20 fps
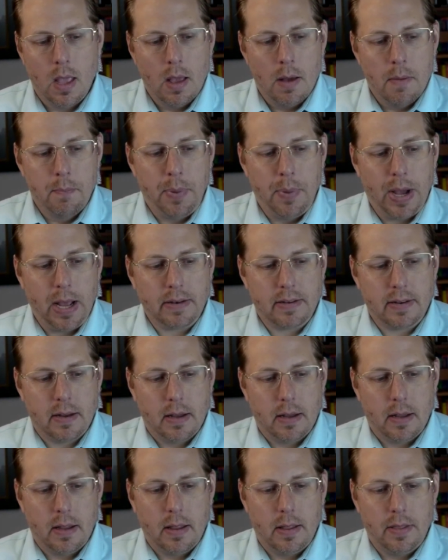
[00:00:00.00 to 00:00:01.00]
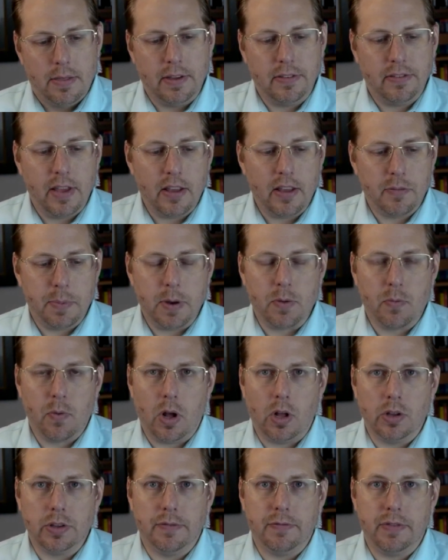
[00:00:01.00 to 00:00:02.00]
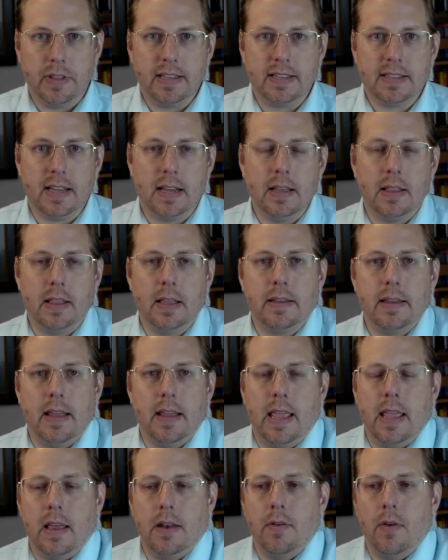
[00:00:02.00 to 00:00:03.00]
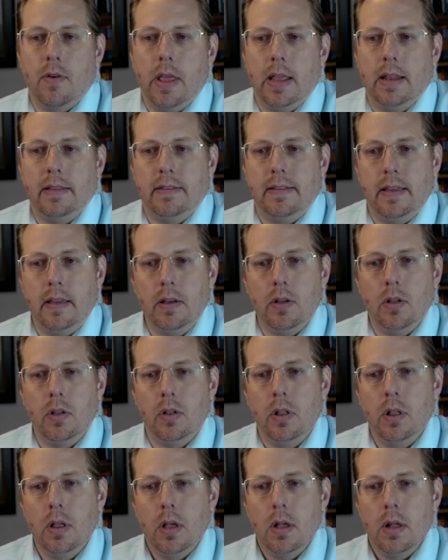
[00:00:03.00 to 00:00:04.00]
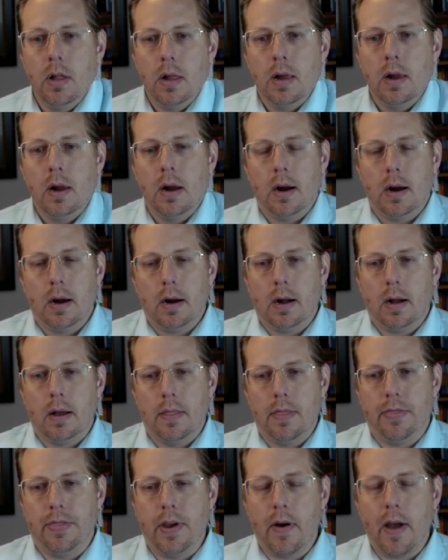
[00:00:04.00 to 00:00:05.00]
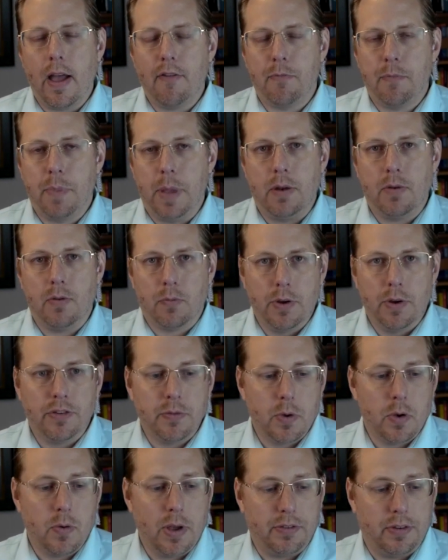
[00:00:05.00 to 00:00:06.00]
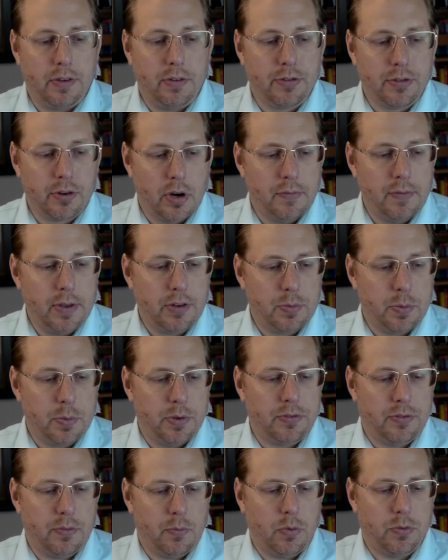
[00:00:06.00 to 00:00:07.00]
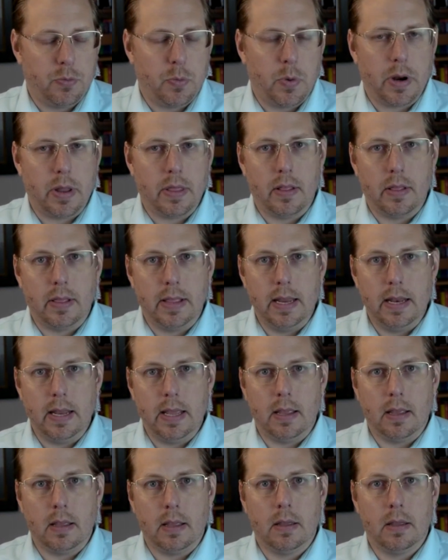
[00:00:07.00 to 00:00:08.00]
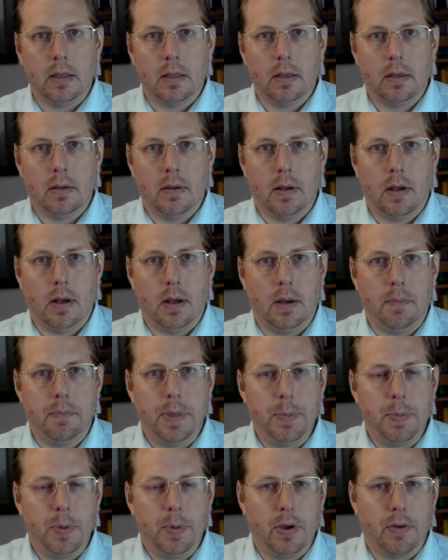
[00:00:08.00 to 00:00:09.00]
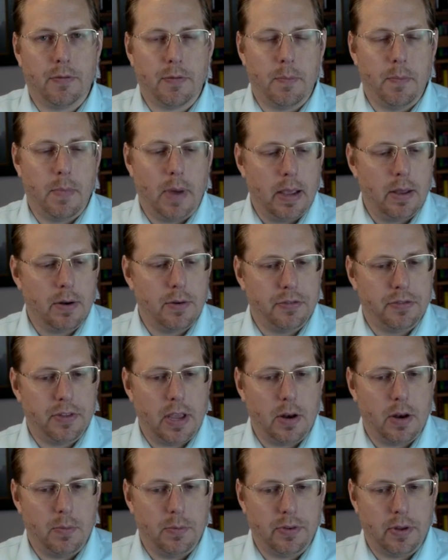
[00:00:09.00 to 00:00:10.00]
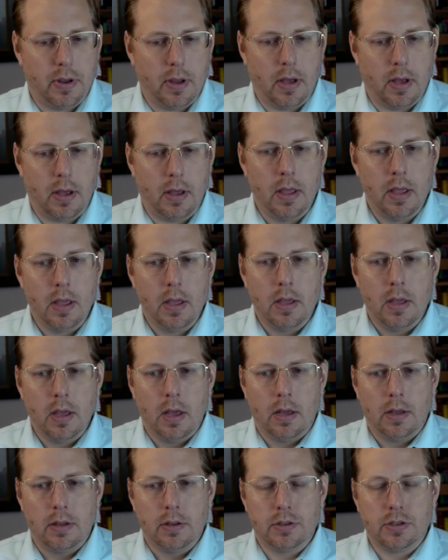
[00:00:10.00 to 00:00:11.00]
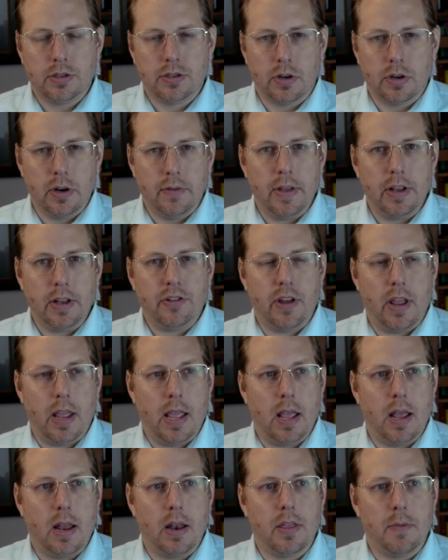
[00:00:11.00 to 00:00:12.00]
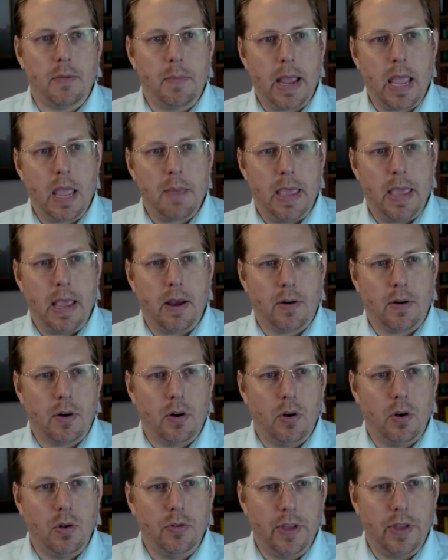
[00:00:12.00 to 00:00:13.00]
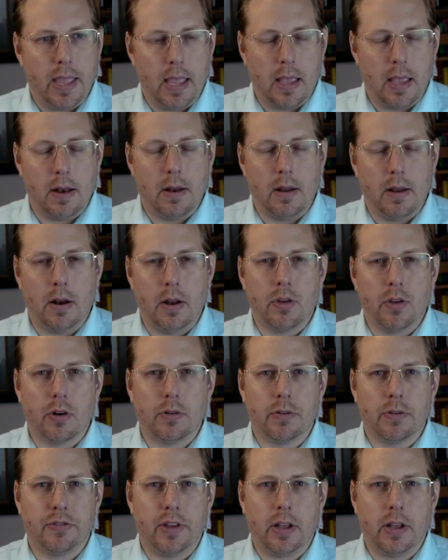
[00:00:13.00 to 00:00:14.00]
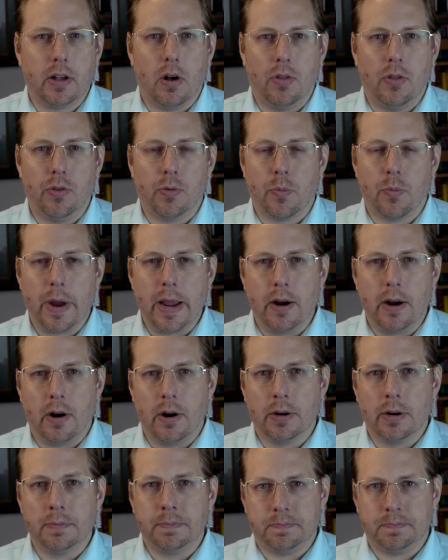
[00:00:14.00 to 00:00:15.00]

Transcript: But this has been relatively silent, and until there have been recent requests. And Cernovich was one of the leading people here. From my understanding, was Cernovich and the Miami Herald and another site called The Radar,